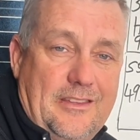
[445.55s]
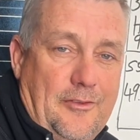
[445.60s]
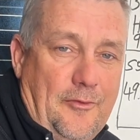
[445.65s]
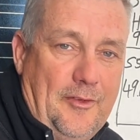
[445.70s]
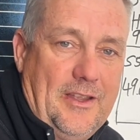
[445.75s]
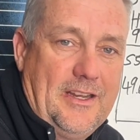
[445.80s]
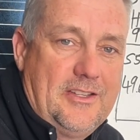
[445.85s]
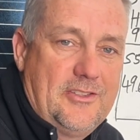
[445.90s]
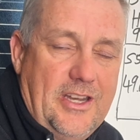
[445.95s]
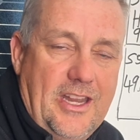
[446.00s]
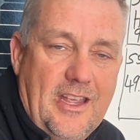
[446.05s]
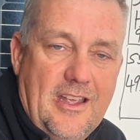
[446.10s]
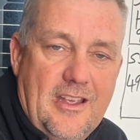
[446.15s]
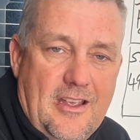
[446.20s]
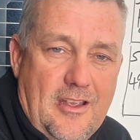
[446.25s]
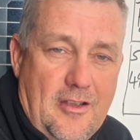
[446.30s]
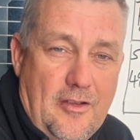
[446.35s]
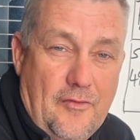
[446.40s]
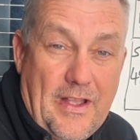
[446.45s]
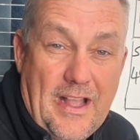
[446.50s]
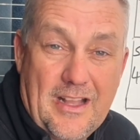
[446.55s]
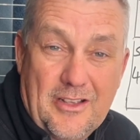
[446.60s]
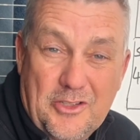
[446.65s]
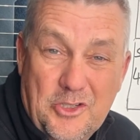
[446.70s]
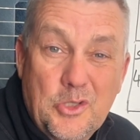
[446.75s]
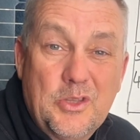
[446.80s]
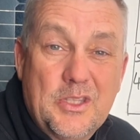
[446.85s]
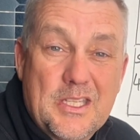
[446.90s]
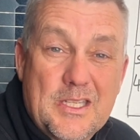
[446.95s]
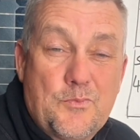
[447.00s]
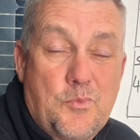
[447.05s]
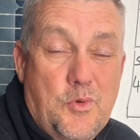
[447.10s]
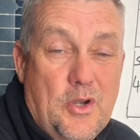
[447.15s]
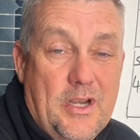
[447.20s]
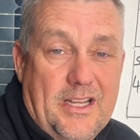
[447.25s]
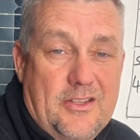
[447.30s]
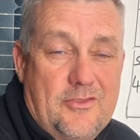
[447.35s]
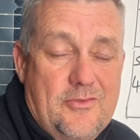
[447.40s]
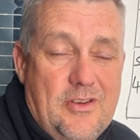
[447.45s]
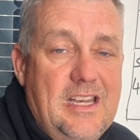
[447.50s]
the factory of how good this
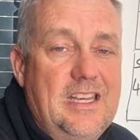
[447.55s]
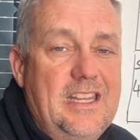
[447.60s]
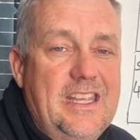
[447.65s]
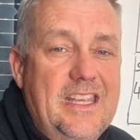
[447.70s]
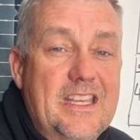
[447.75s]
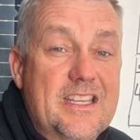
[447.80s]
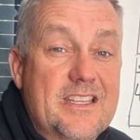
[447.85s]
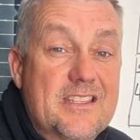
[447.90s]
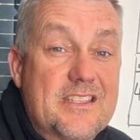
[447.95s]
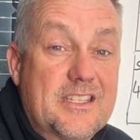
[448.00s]
product really is.